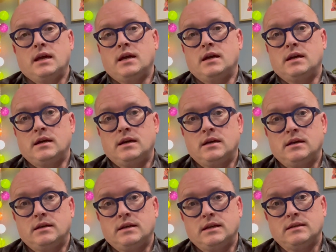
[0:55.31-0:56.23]

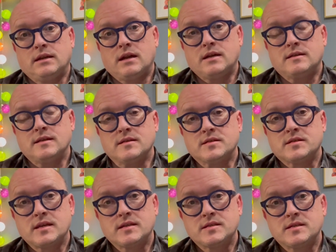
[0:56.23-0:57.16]
in the
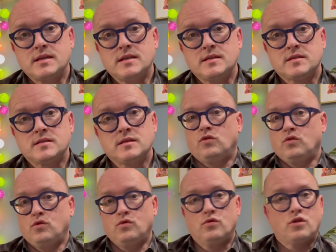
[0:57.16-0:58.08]
1960s
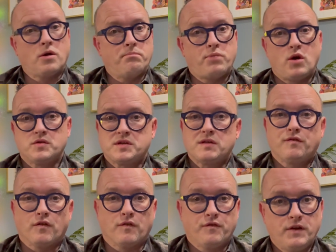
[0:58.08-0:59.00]
to composing
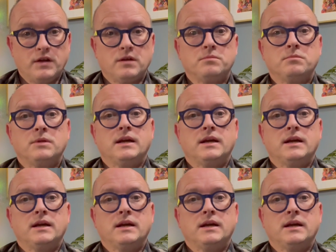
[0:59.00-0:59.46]
for film